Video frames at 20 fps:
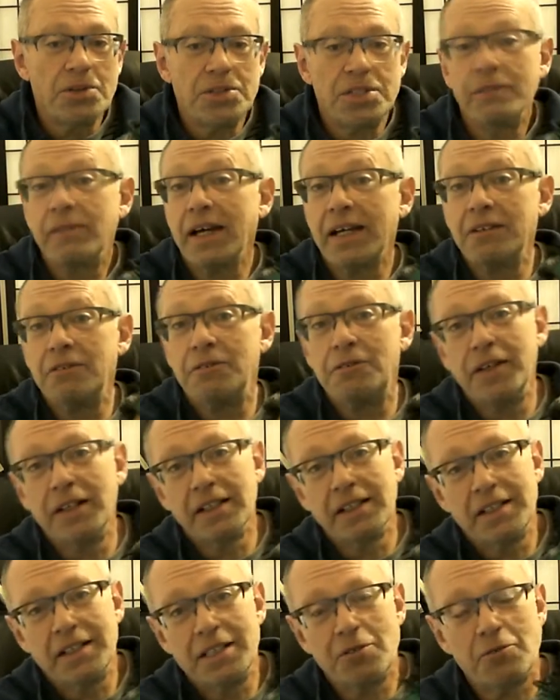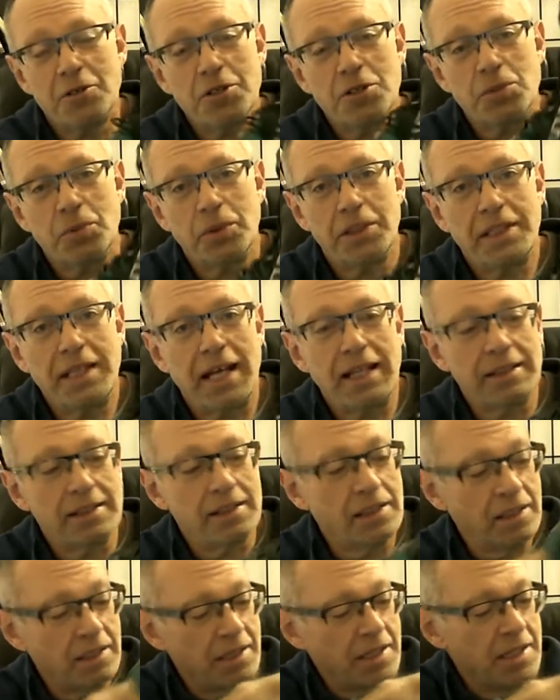See if I can feel the difference with that the
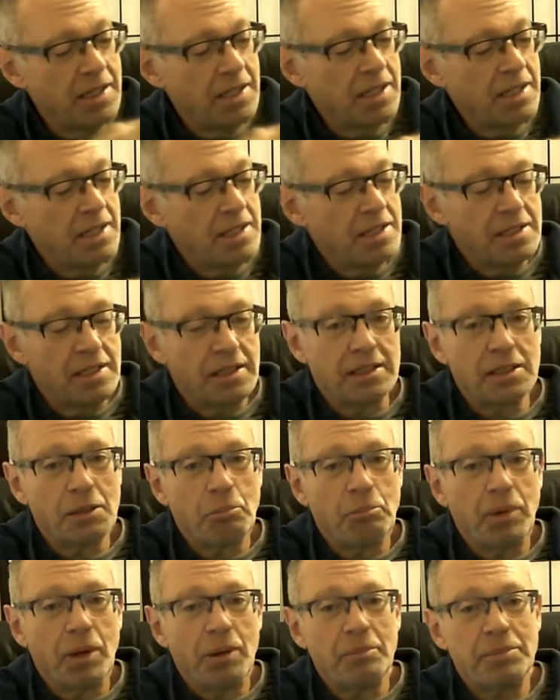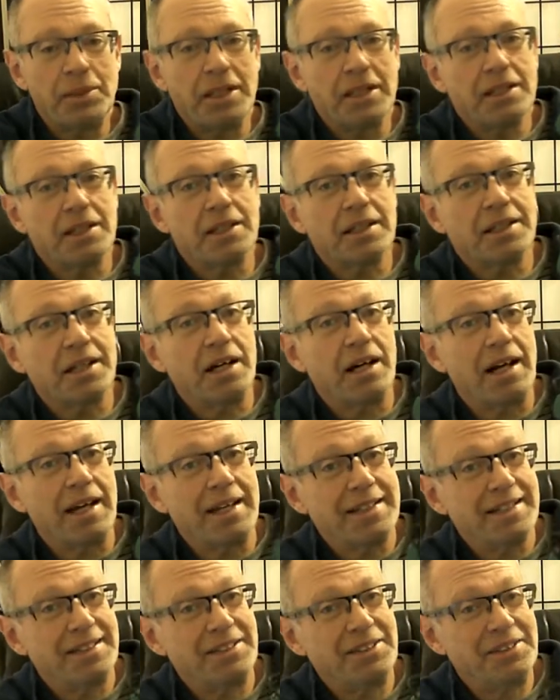little bump and the little
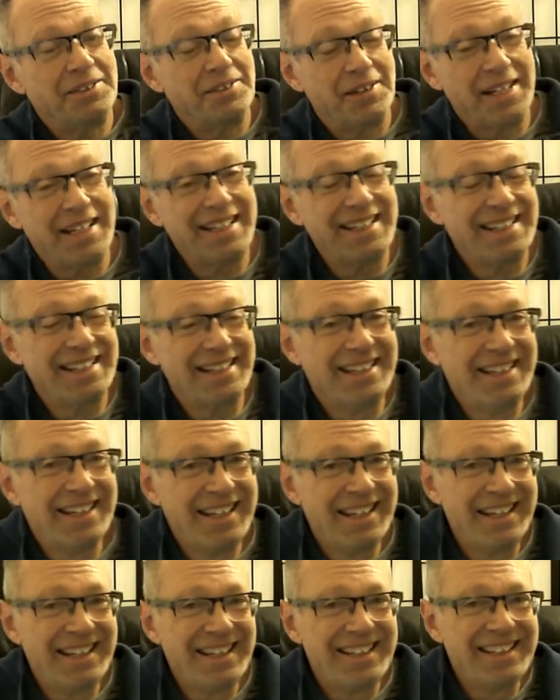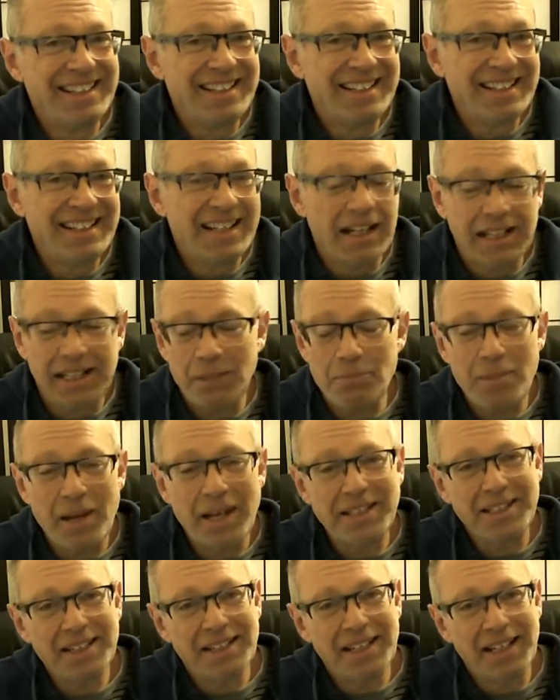dot, right? Get back
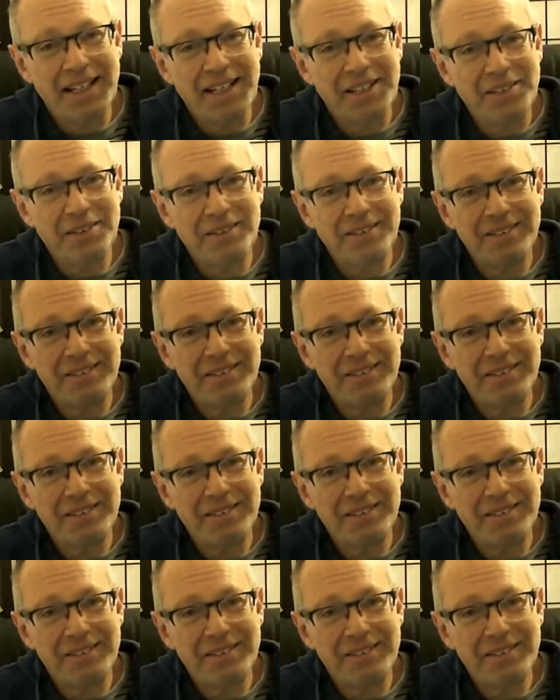to you later.